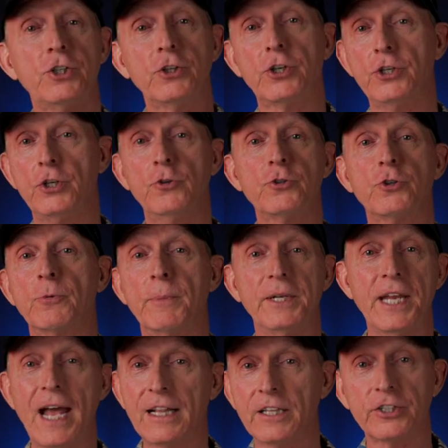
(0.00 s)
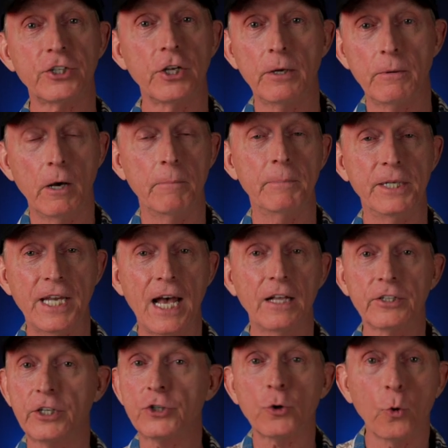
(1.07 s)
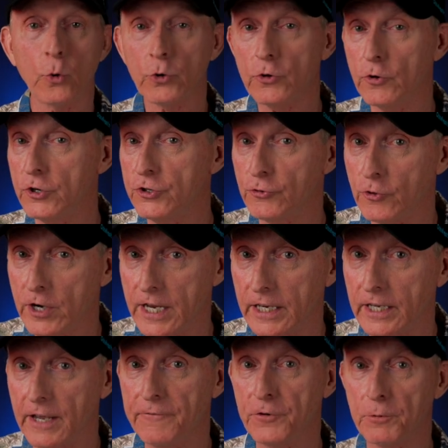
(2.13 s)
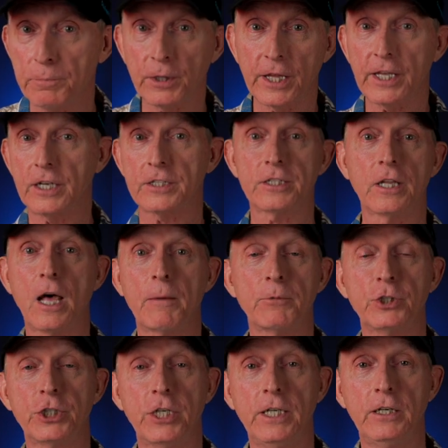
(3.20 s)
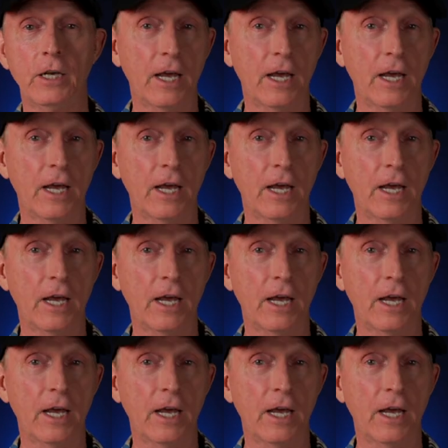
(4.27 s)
you can use your medallion to order a drink if you're playing a slot machine.